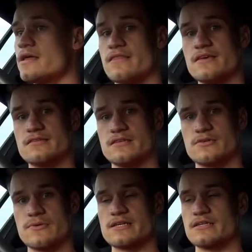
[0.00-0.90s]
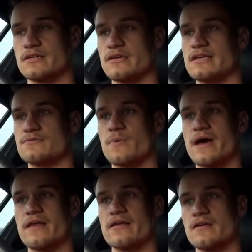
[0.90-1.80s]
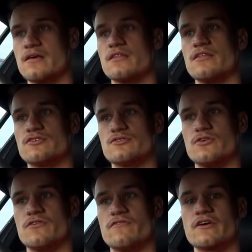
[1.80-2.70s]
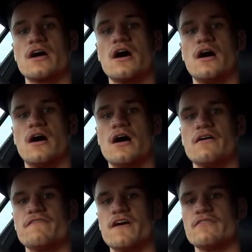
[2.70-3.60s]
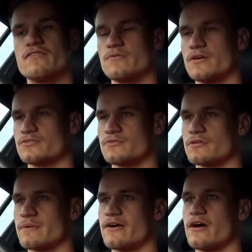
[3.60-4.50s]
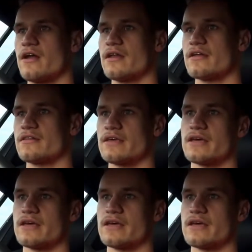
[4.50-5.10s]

This situation is when the sort of car high five, you know what I was talking about earlier,